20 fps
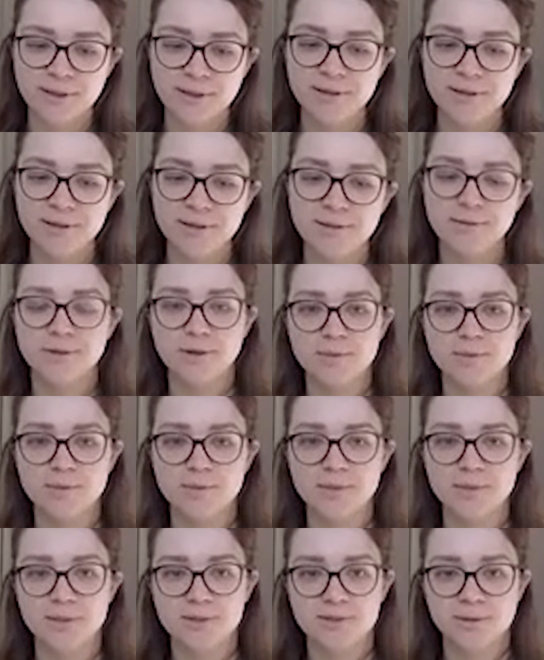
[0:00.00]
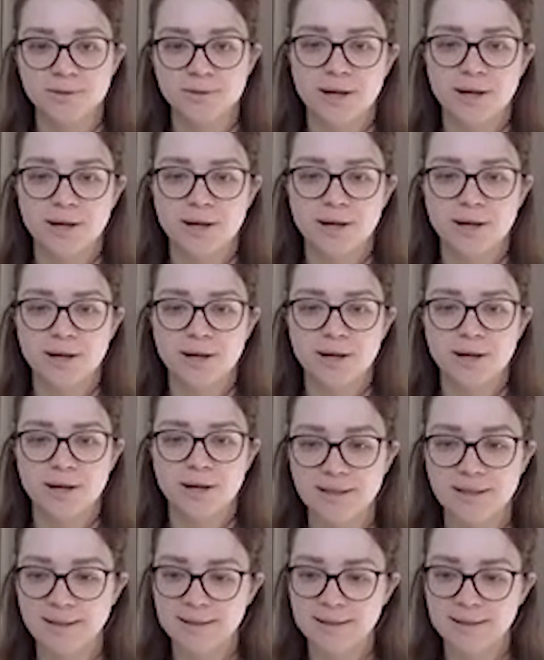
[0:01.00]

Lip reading: 13, you're going to be sold out on